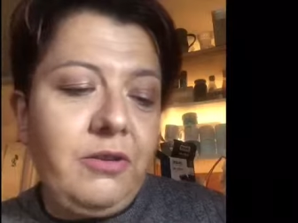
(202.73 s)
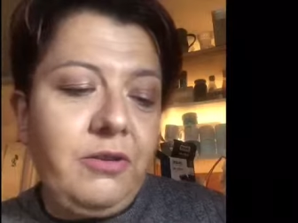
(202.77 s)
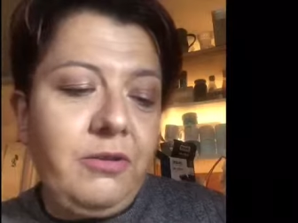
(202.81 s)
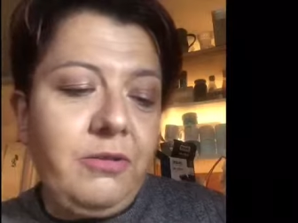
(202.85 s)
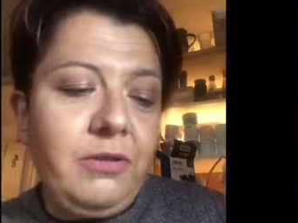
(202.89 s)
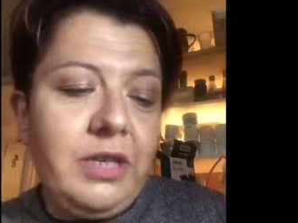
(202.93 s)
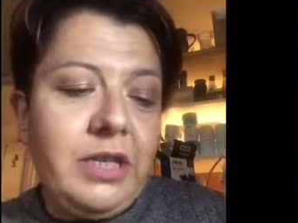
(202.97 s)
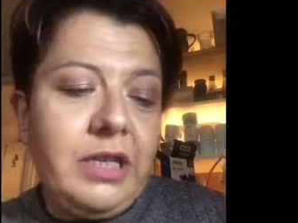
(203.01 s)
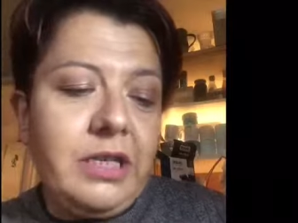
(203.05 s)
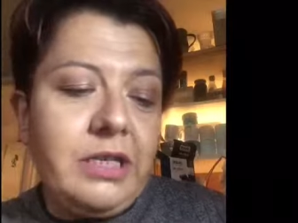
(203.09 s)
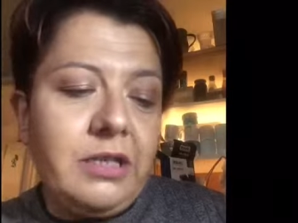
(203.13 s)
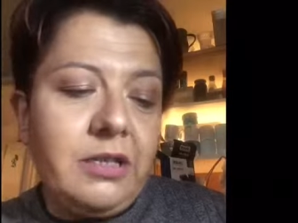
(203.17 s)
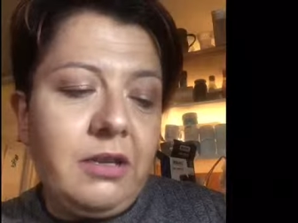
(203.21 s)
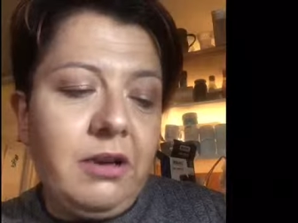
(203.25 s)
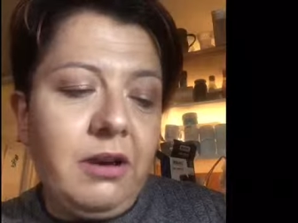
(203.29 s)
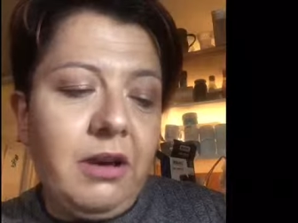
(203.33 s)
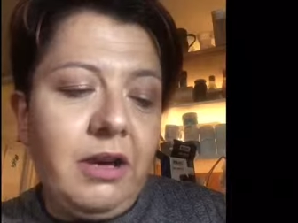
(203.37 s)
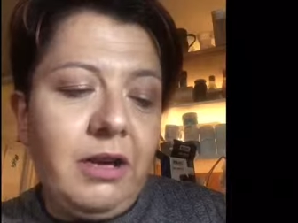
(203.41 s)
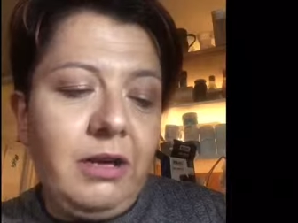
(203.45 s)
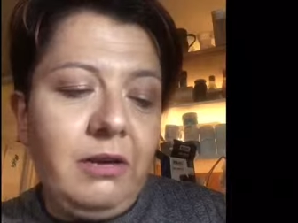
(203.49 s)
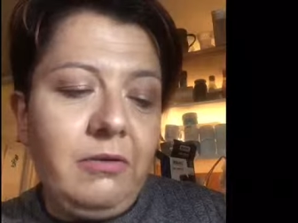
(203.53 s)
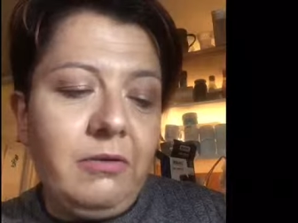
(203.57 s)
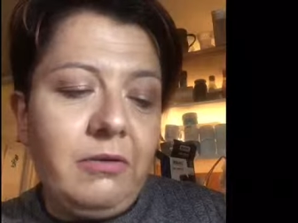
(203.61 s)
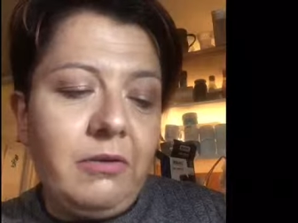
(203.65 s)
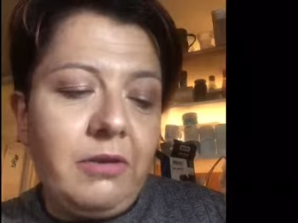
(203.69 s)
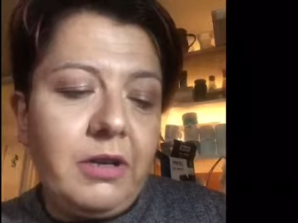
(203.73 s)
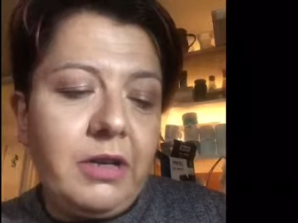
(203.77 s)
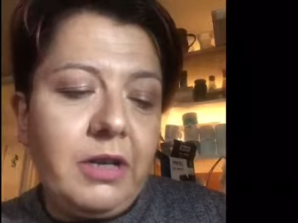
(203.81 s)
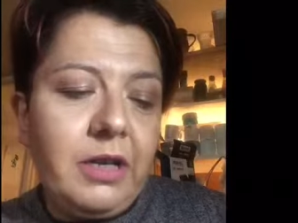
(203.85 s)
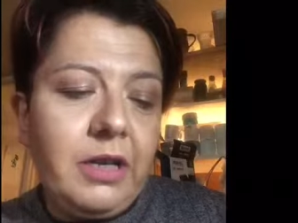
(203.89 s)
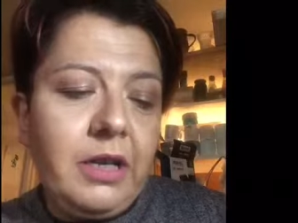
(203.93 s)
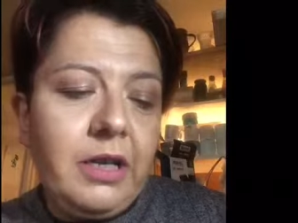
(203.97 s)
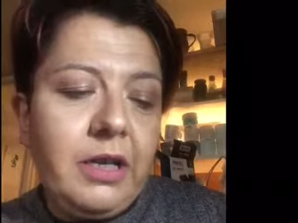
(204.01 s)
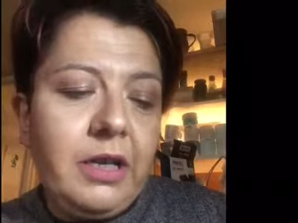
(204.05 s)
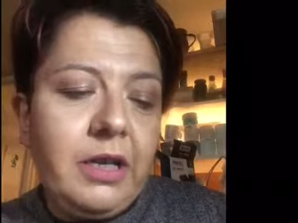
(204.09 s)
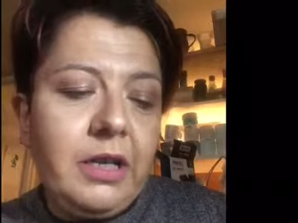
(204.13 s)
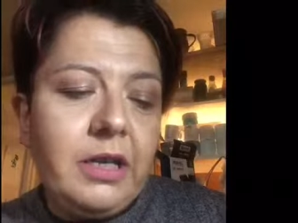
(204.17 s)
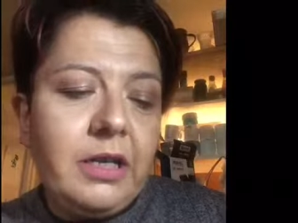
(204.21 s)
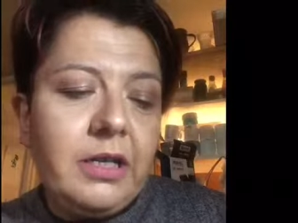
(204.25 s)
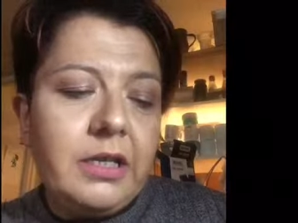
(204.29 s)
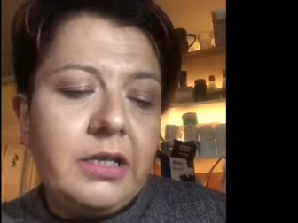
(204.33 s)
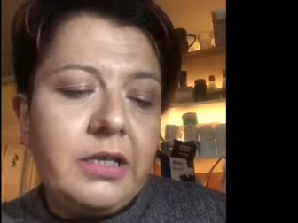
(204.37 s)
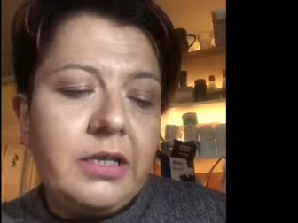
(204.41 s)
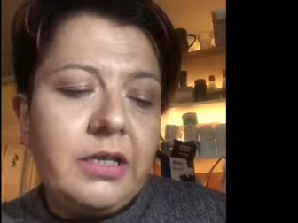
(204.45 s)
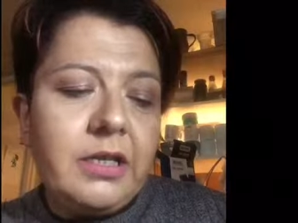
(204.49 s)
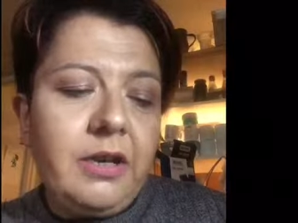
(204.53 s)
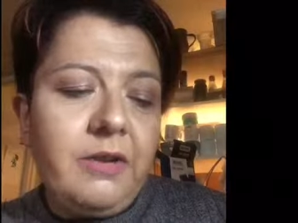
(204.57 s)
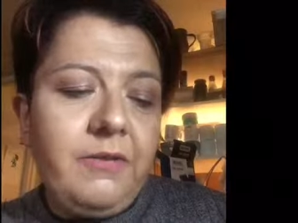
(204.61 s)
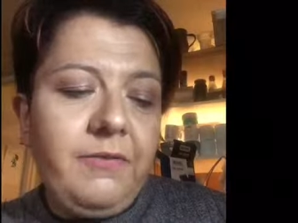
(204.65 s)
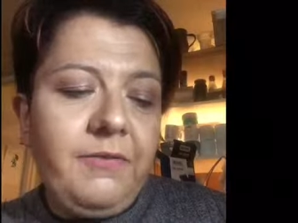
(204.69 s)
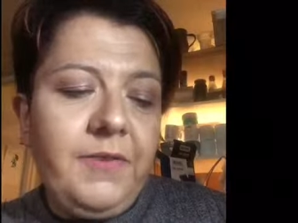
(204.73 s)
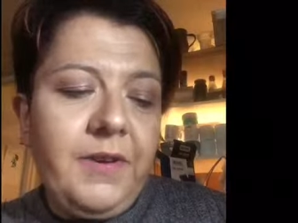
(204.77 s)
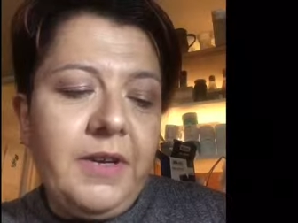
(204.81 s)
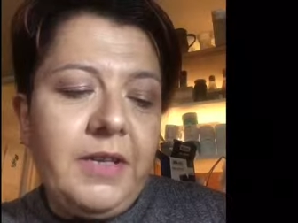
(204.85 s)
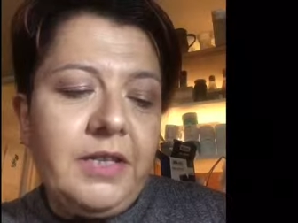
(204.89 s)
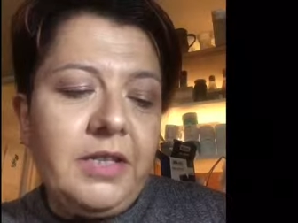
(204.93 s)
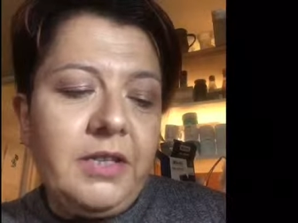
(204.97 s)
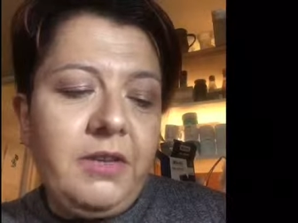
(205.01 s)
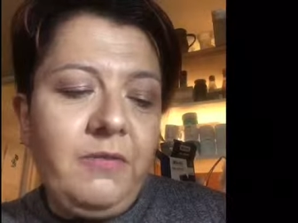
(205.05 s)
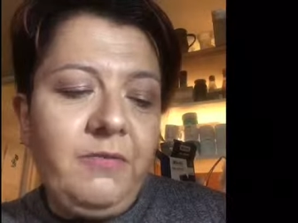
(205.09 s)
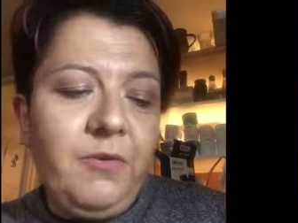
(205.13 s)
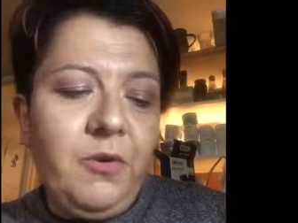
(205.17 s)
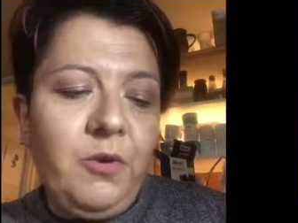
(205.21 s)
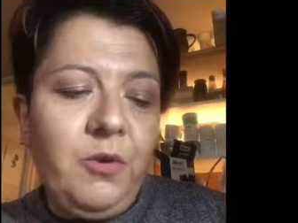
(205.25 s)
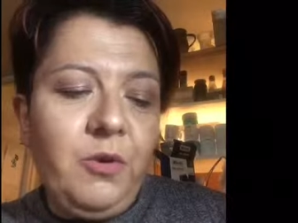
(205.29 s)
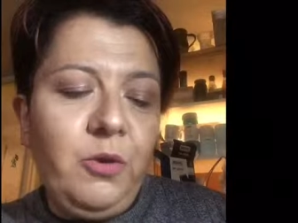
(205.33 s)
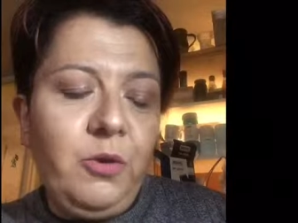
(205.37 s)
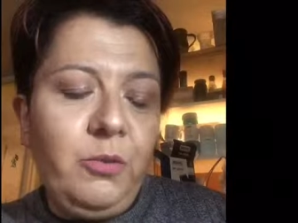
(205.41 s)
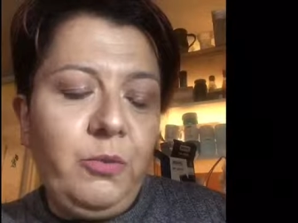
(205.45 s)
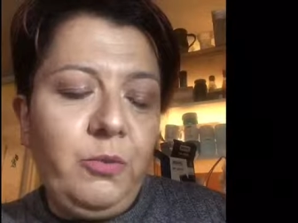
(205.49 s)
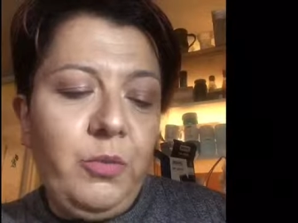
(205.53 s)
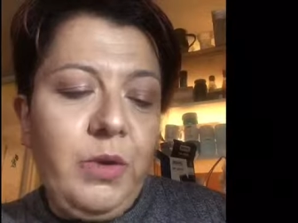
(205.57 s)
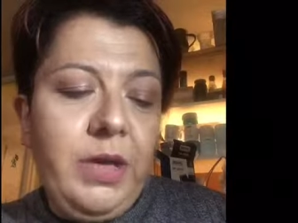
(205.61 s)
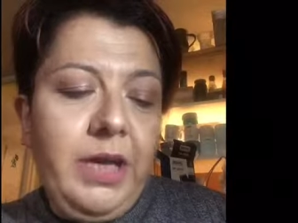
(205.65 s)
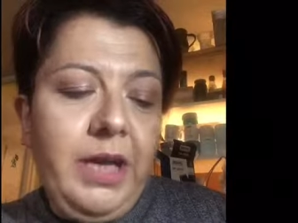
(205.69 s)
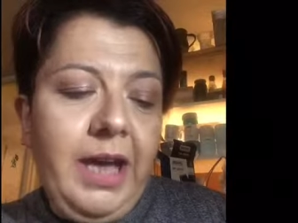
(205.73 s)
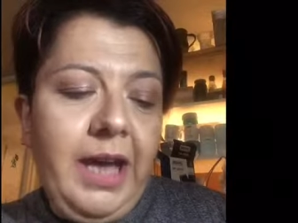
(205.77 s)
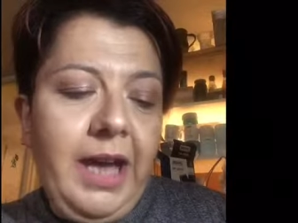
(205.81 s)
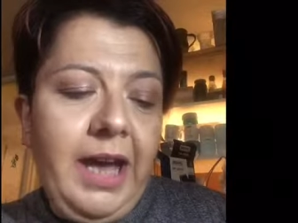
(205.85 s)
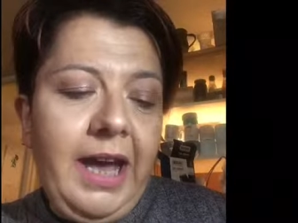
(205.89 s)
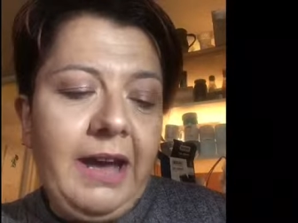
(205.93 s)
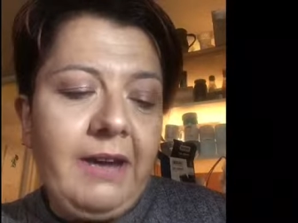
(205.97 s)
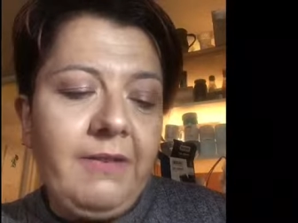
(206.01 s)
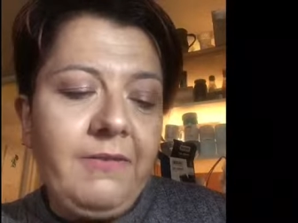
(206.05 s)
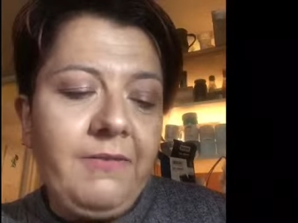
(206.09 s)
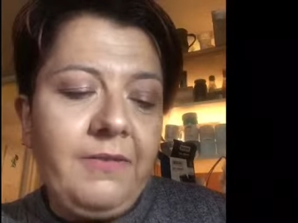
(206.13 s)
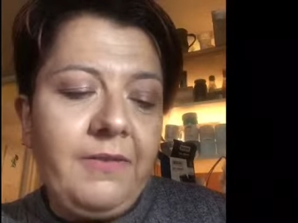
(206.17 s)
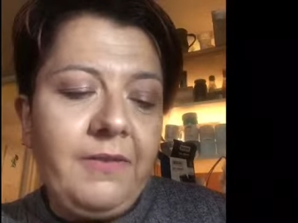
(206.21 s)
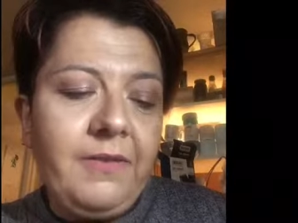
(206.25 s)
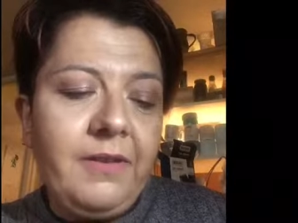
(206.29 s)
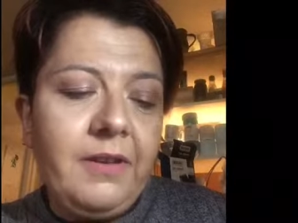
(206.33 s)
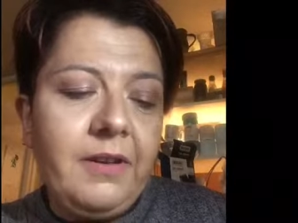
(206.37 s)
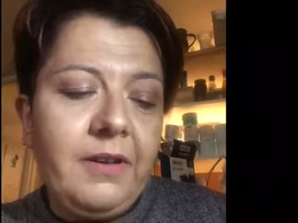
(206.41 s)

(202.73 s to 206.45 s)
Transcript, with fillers: you the entire look. So first of all we have,